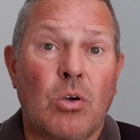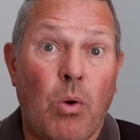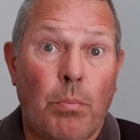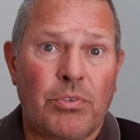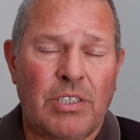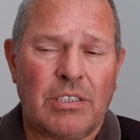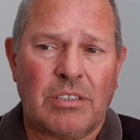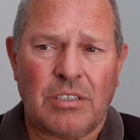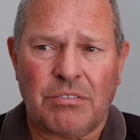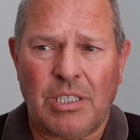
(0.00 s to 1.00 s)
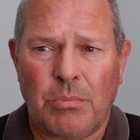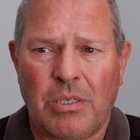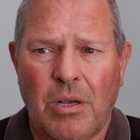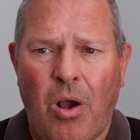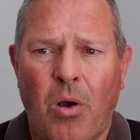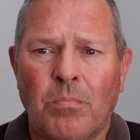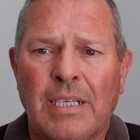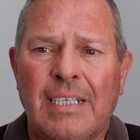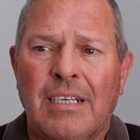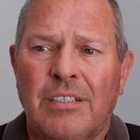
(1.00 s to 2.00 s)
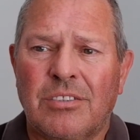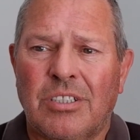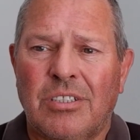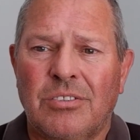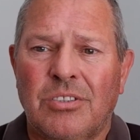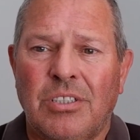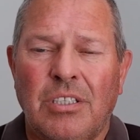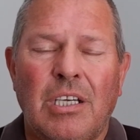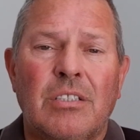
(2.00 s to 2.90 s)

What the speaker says: cooperation agreement got? And as you can see here,